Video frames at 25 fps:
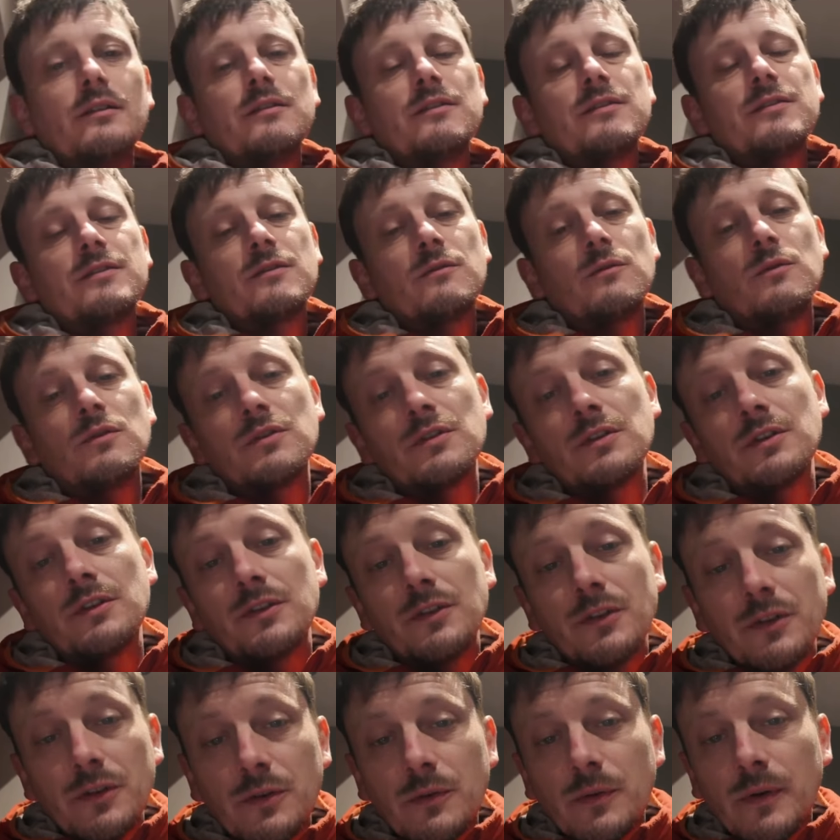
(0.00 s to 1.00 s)
So what do you
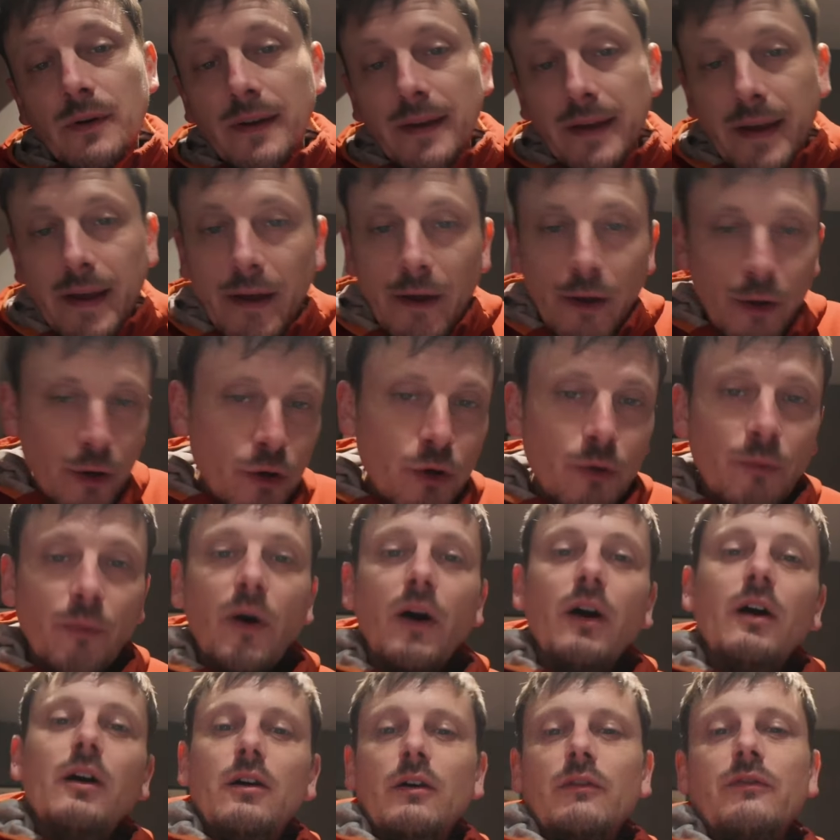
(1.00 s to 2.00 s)
do when you get home at
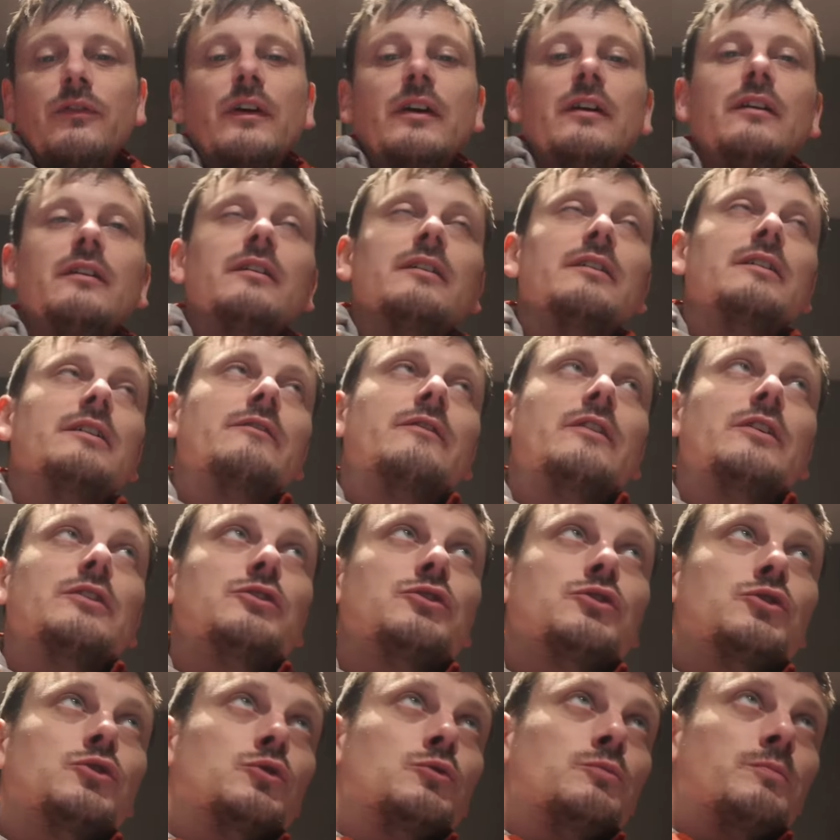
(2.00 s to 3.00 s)
half eight and you've had
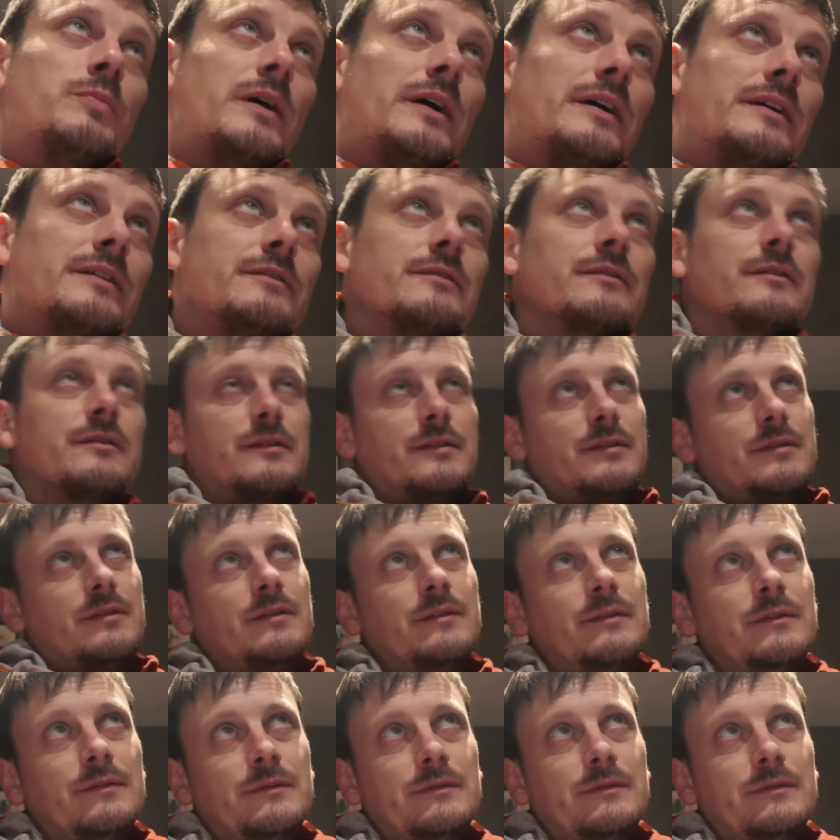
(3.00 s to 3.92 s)
two pints?